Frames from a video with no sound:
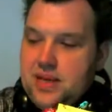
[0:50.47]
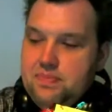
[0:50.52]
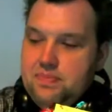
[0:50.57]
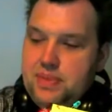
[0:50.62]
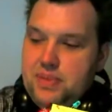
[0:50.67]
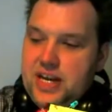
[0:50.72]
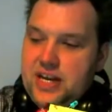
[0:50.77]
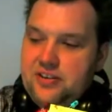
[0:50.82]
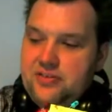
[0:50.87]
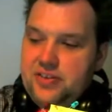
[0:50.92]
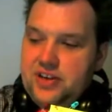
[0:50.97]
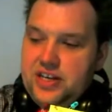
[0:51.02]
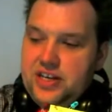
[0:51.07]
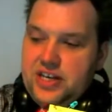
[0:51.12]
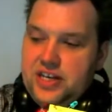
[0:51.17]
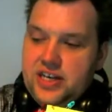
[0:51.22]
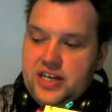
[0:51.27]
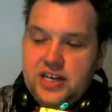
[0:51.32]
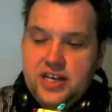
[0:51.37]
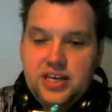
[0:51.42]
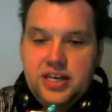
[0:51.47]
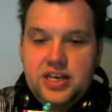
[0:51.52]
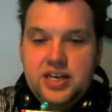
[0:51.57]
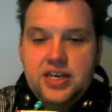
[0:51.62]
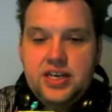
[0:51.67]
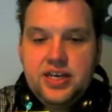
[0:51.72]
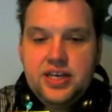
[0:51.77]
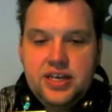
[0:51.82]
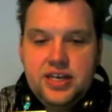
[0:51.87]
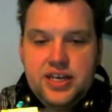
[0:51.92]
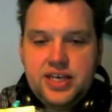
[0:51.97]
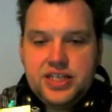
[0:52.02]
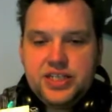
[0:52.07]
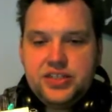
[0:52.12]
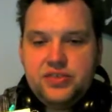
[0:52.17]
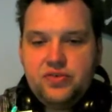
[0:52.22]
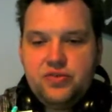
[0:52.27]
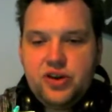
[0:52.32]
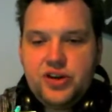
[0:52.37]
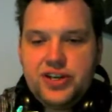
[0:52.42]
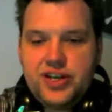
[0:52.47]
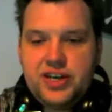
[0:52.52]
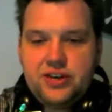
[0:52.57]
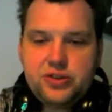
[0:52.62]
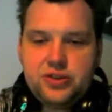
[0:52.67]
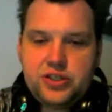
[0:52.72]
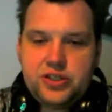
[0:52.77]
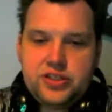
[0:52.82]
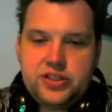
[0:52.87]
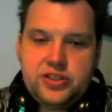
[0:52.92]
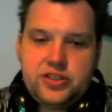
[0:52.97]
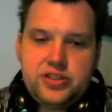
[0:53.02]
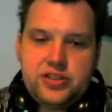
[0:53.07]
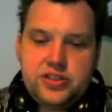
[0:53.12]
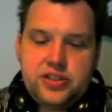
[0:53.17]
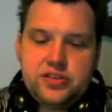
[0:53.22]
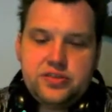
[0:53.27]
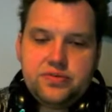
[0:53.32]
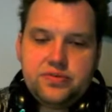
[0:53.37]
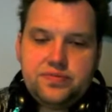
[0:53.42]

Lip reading: battery has run out. So